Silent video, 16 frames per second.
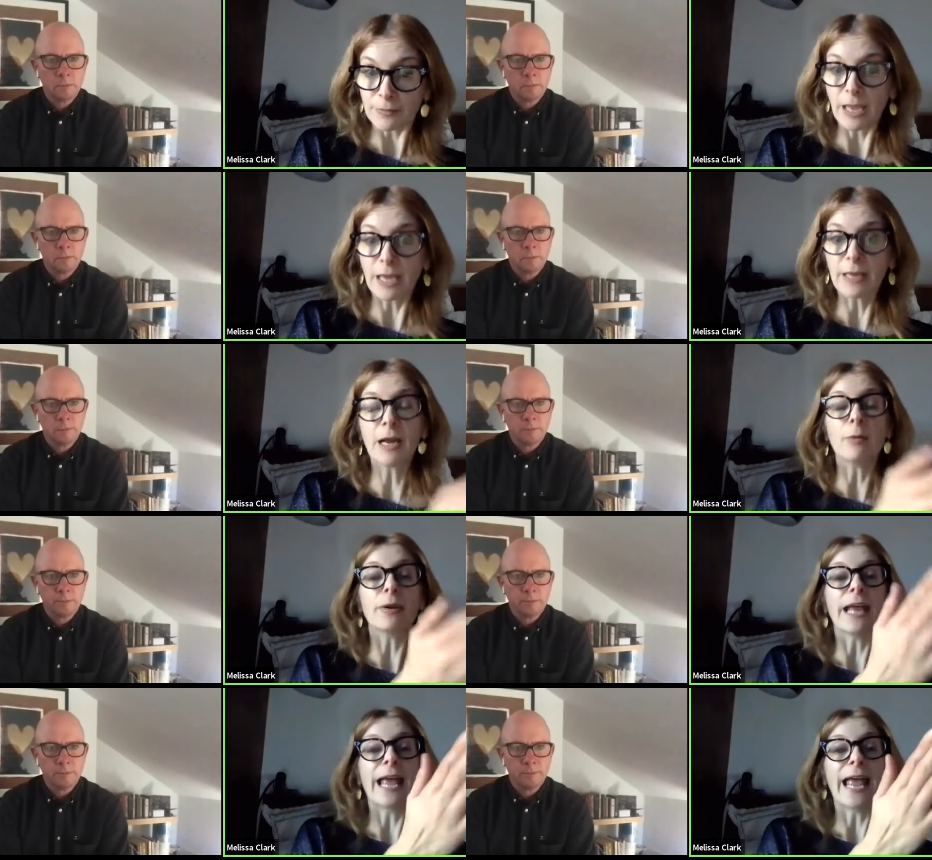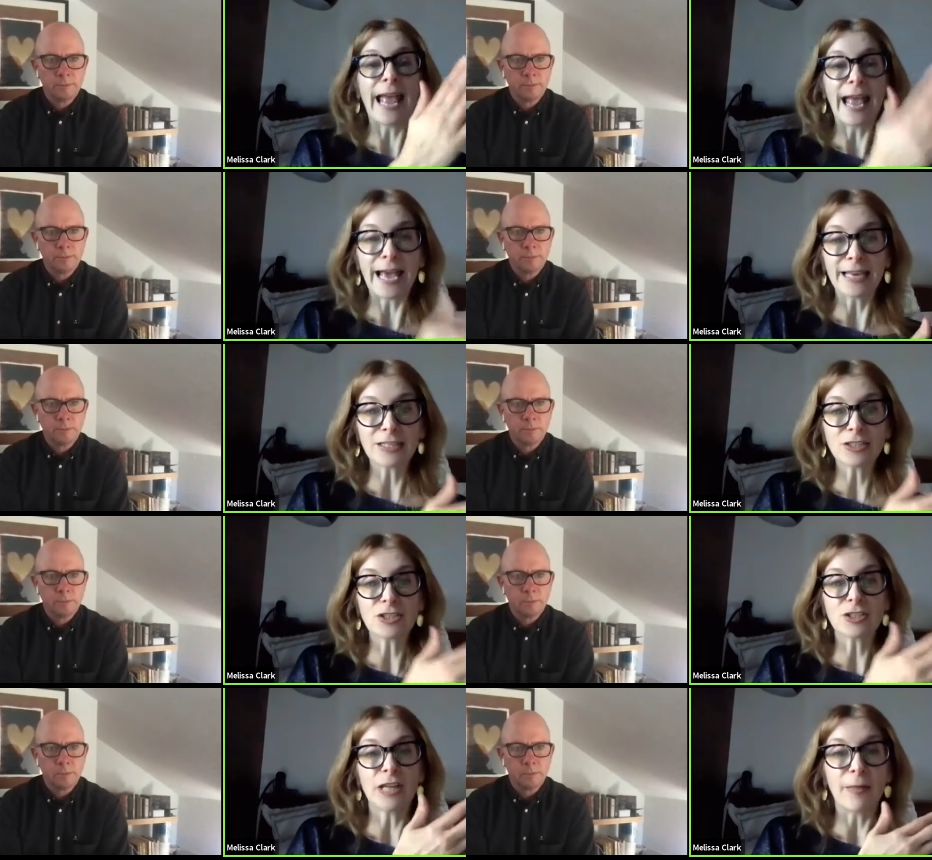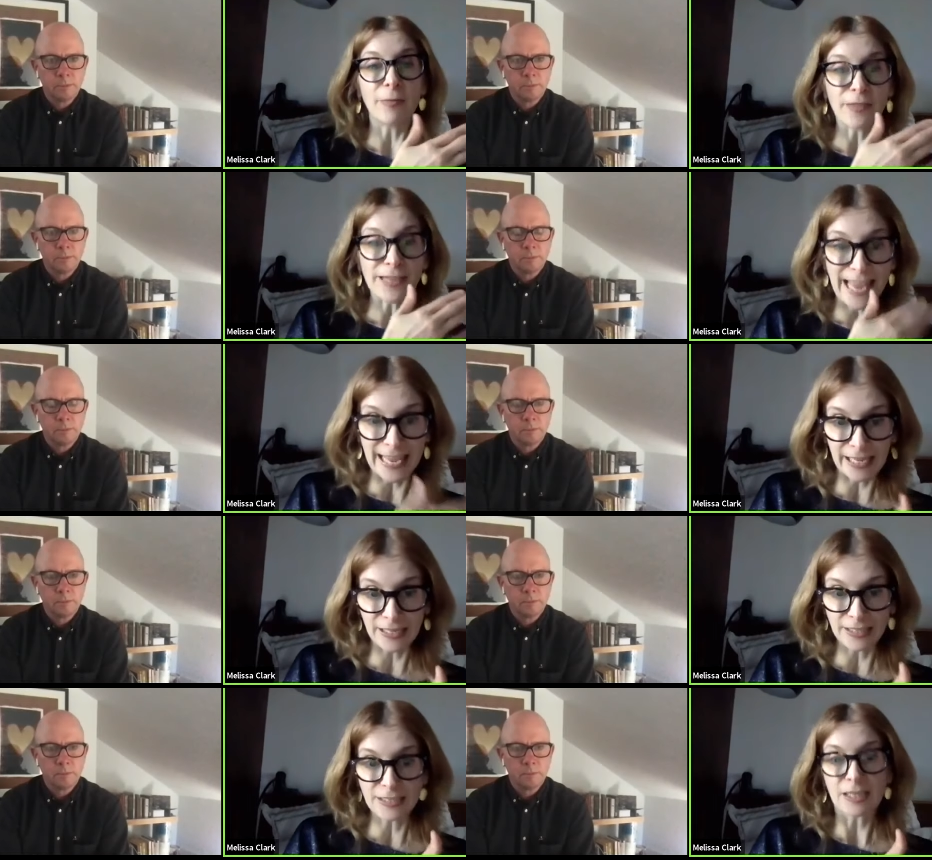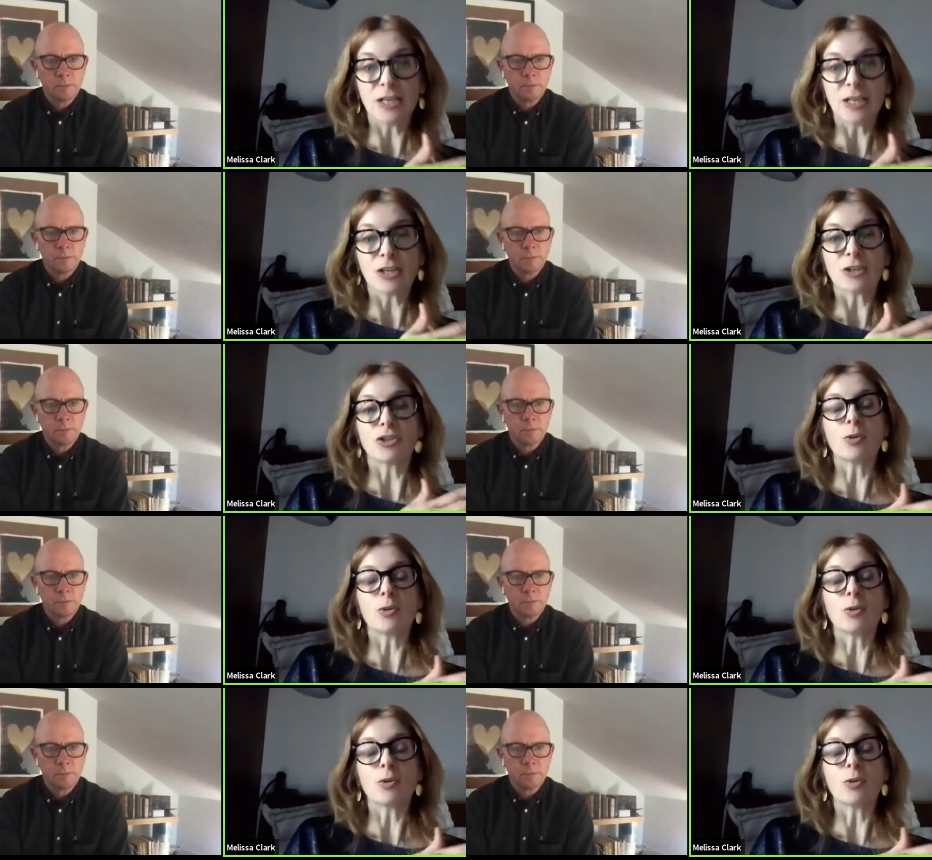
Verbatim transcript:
Speaker 1: and I would add it to at the end.